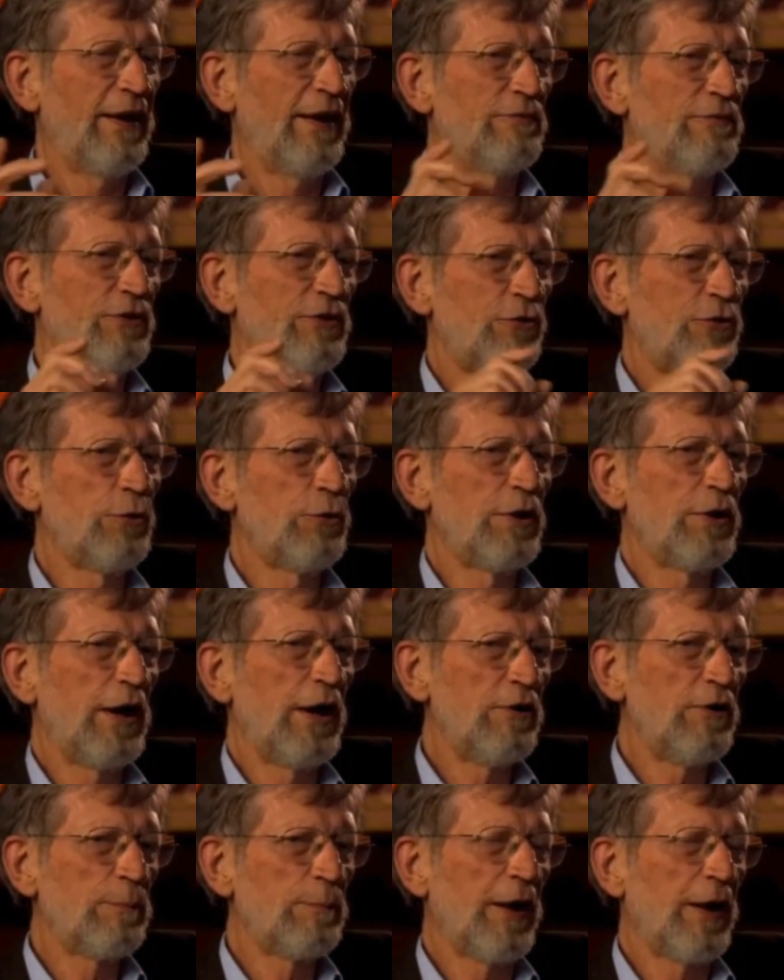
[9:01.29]
And if it's true
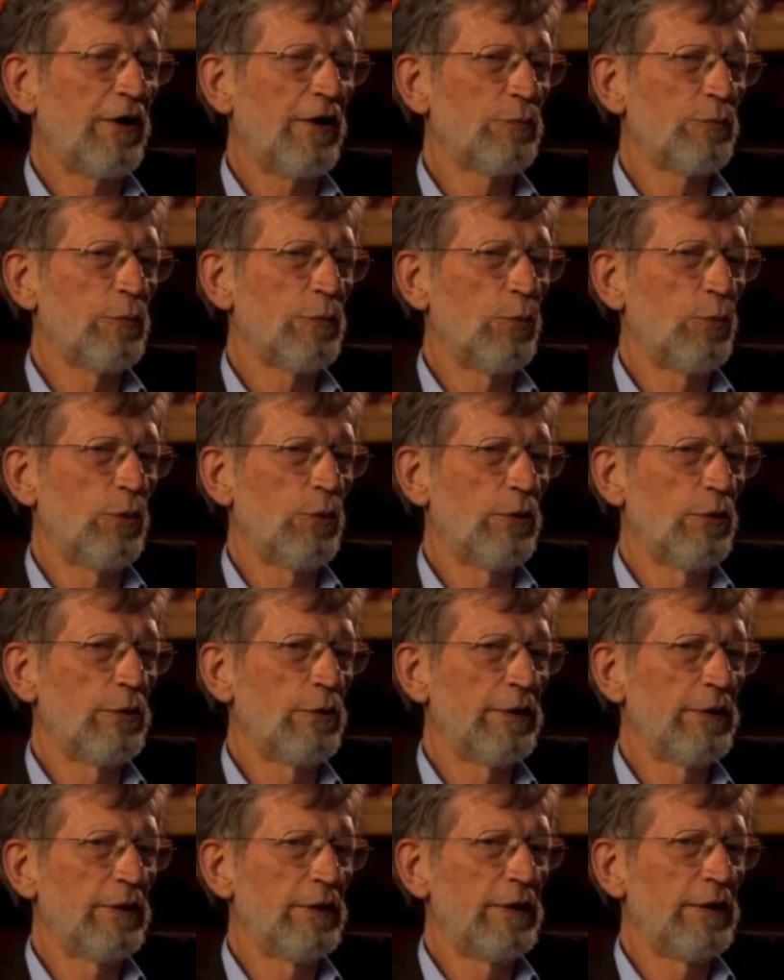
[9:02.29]
in every possible
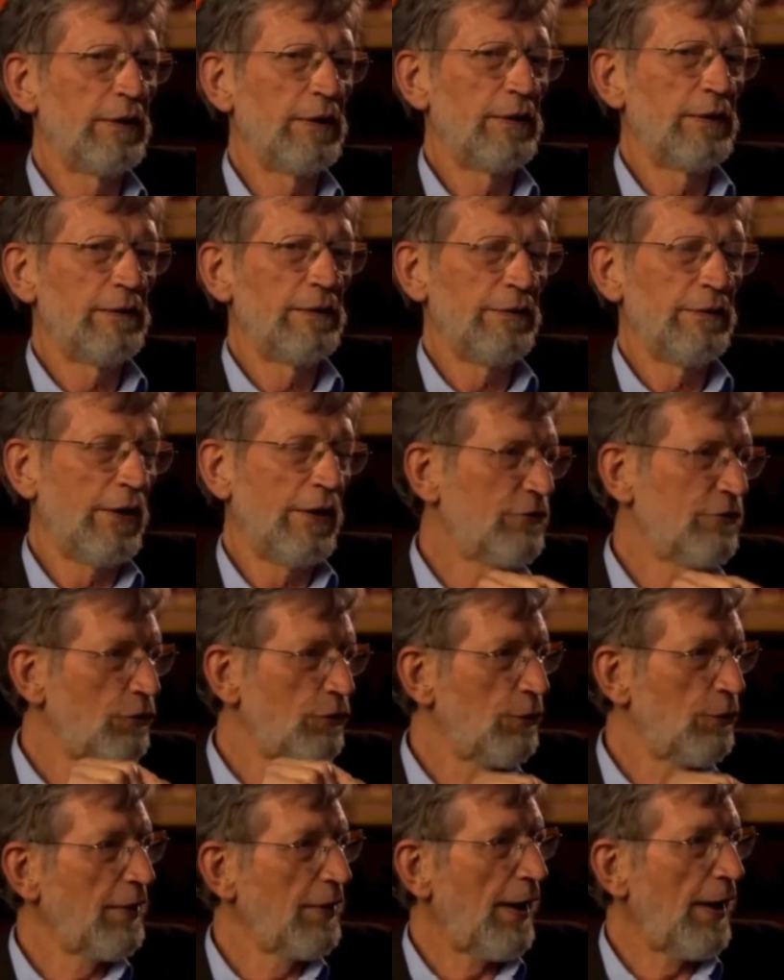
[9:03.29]
world, then
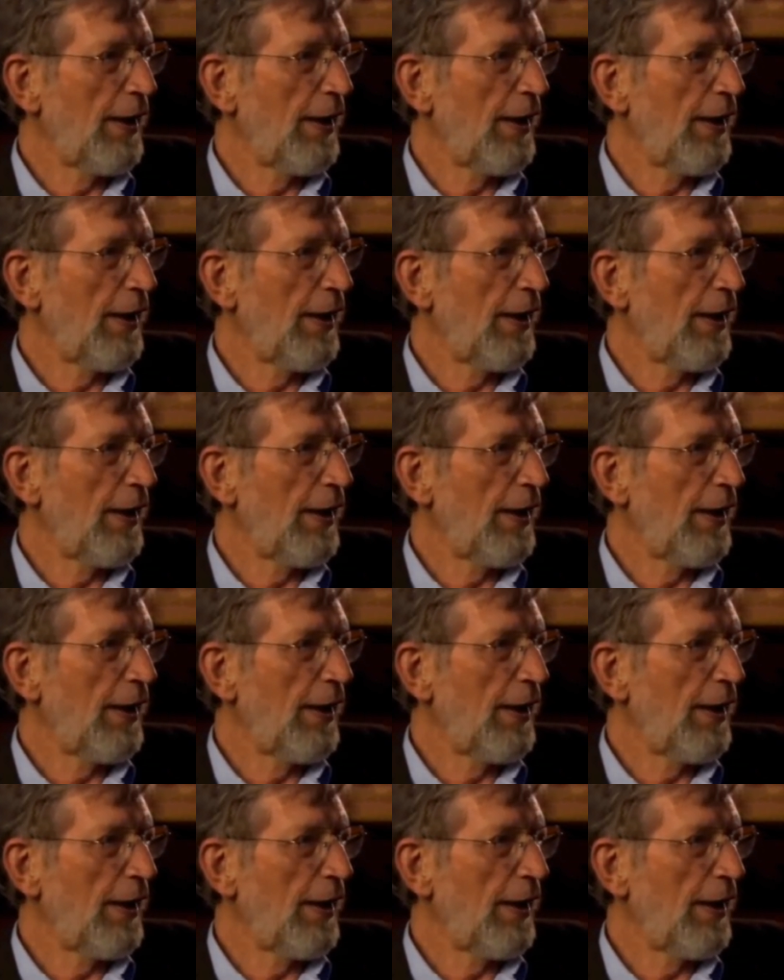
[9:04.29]
it's